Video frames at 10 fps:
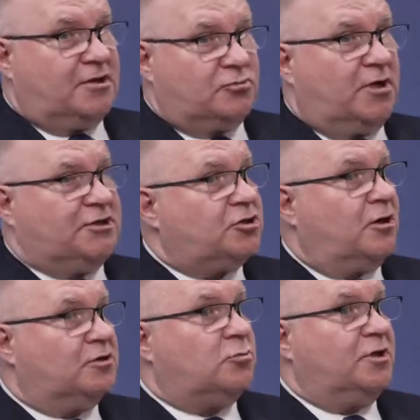really
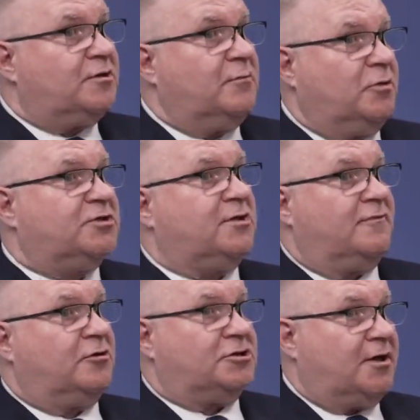charged with
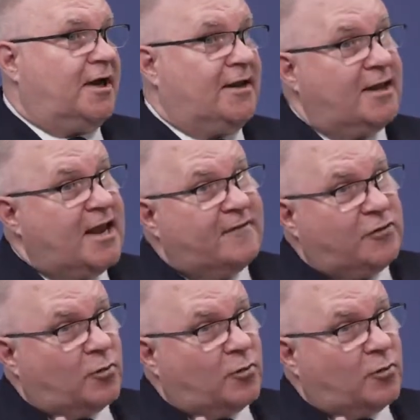subversion. And then they have the